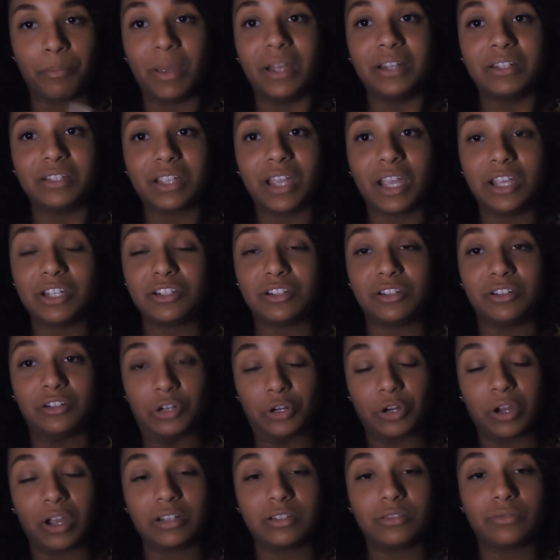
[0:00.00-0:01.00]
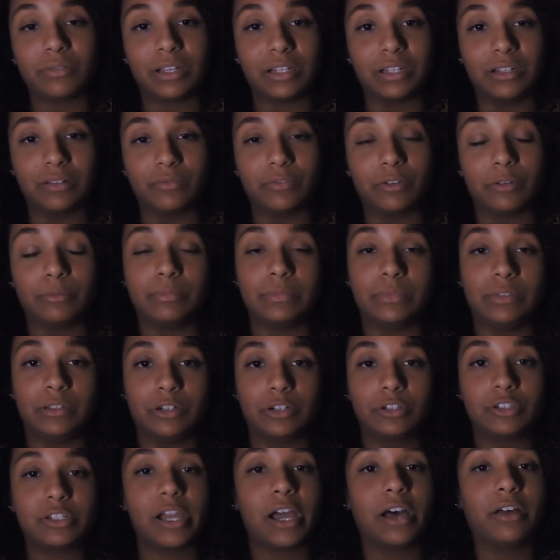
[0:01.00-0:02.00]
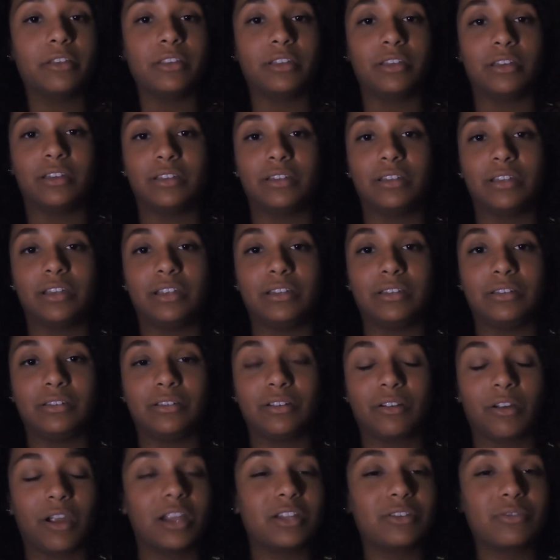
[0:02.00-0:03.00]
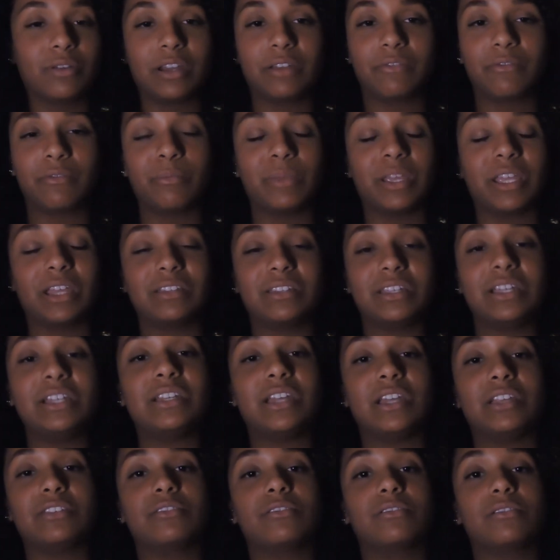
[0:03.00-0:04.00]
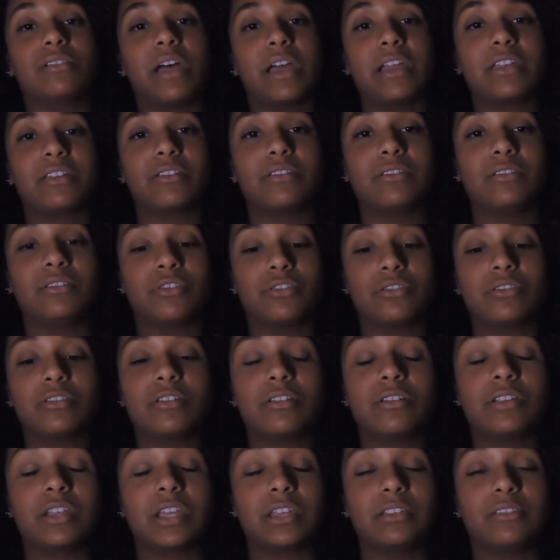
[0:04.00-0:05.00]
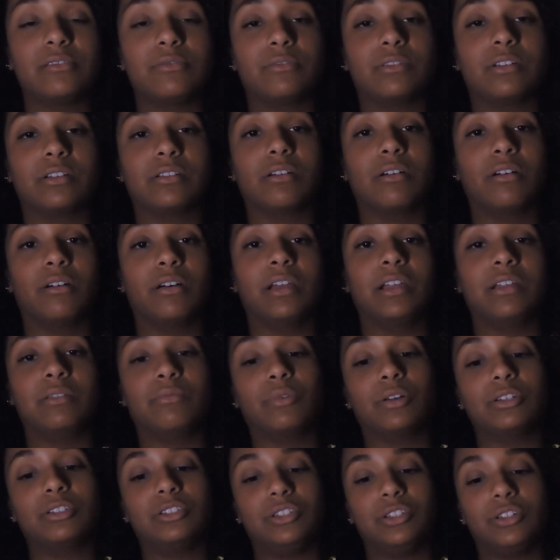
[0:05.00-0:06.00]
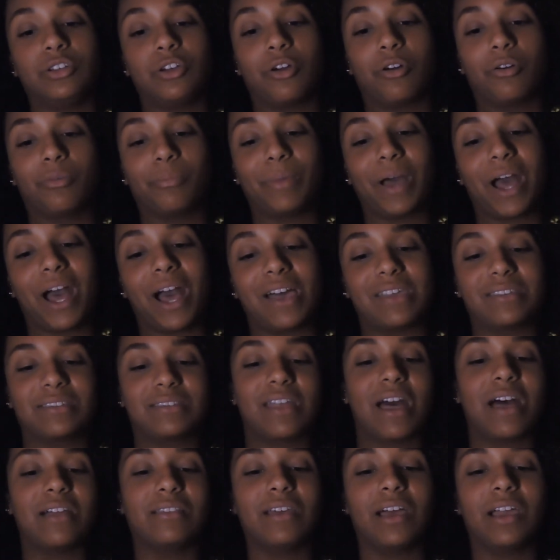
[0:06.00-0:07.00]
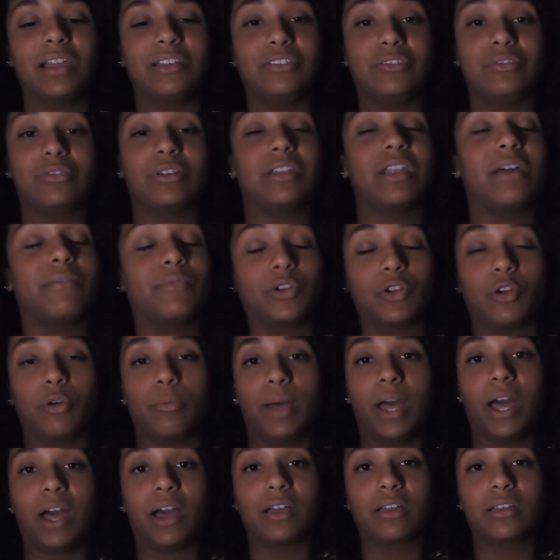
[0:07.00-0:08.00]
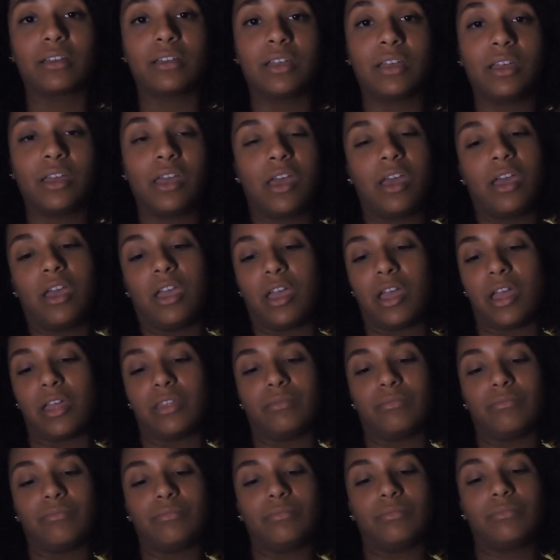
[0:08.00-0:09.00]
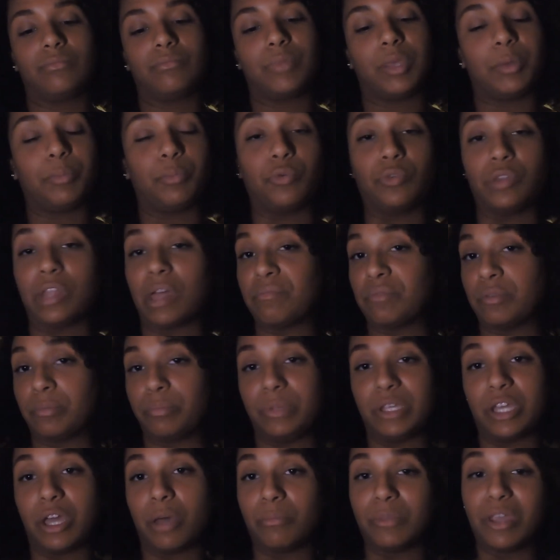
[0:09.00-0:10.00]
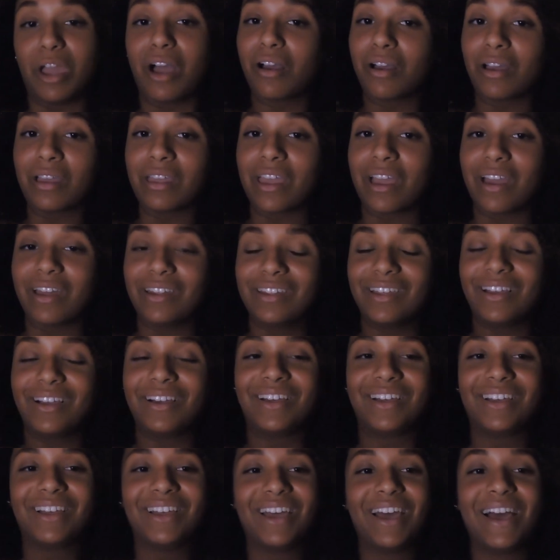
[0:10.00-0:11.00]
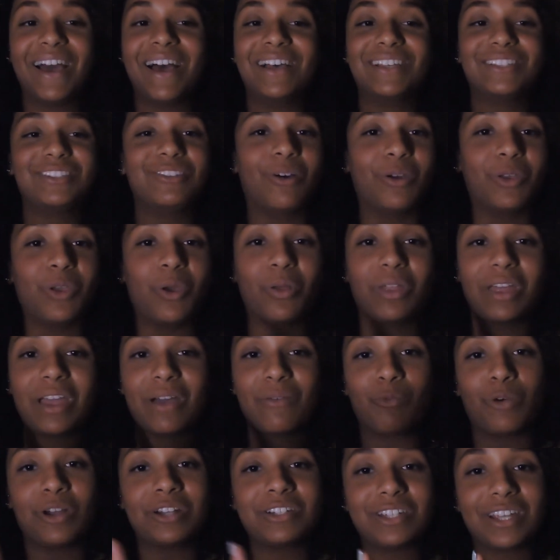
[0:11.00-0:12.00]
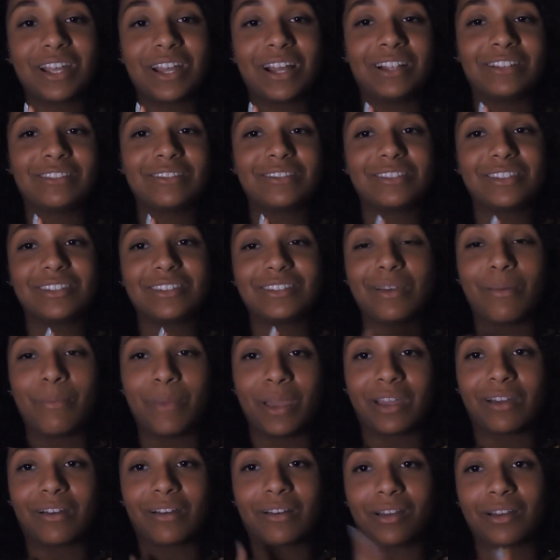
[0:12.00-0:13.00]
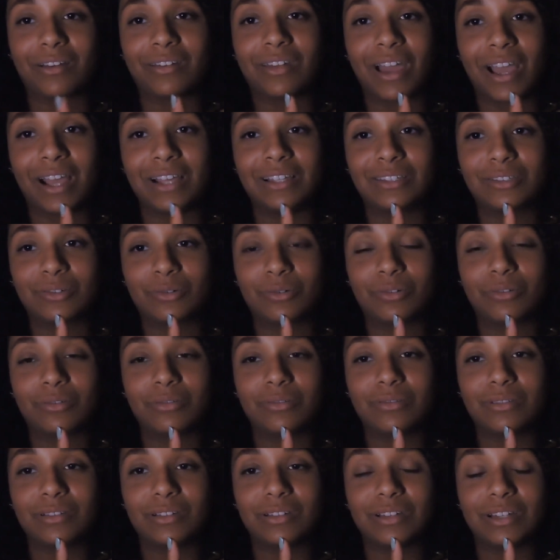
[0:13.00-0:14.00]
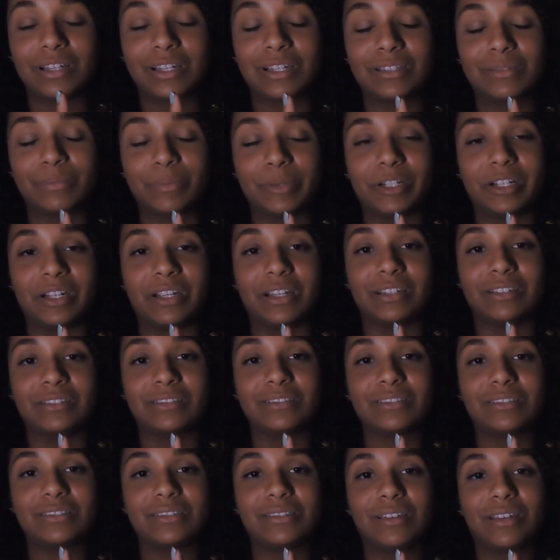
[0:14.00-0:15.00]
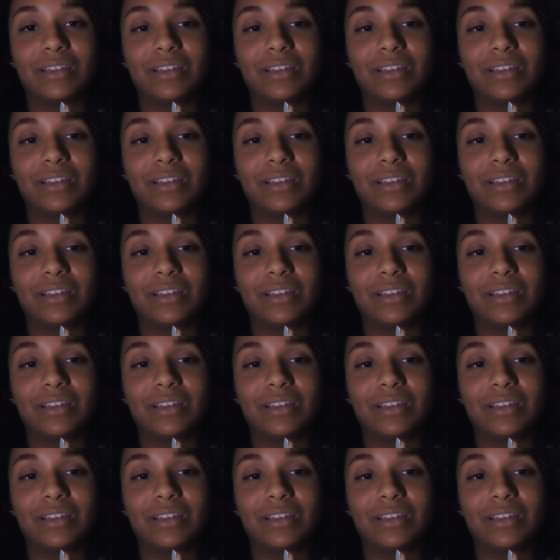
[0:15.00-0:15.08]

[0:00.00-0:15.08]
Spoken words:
education, you're graduating from your childhood, and you're graduating from being a teenager. Like, you're turning into an adult, and once you go past that line, you can never go back. And people never become young again. So you only have one chance to make a good high school experience,